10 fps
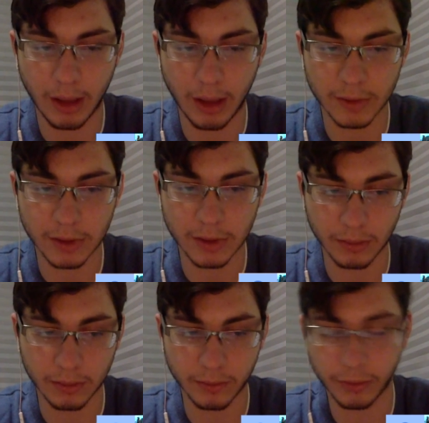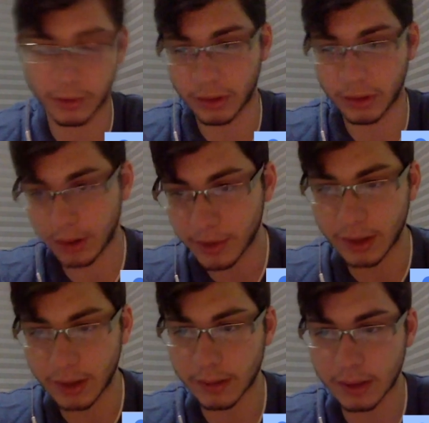So for
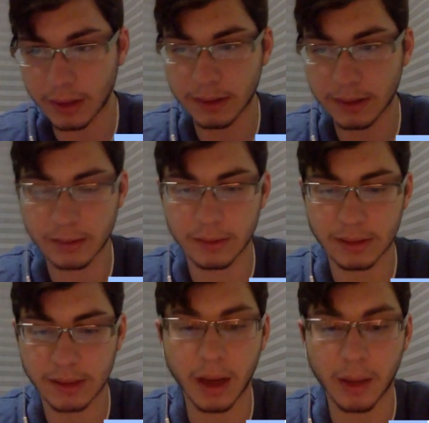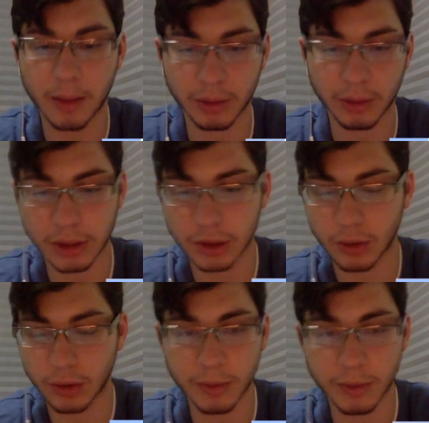Colombia, Andres set up pretty much
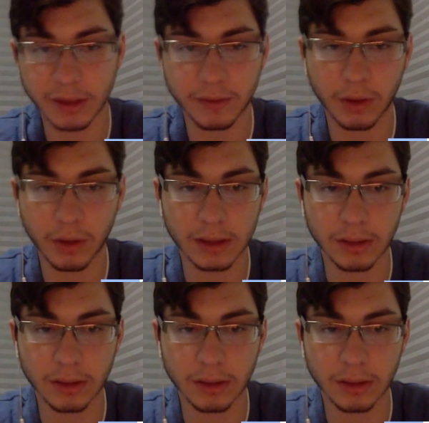all the meetings for us,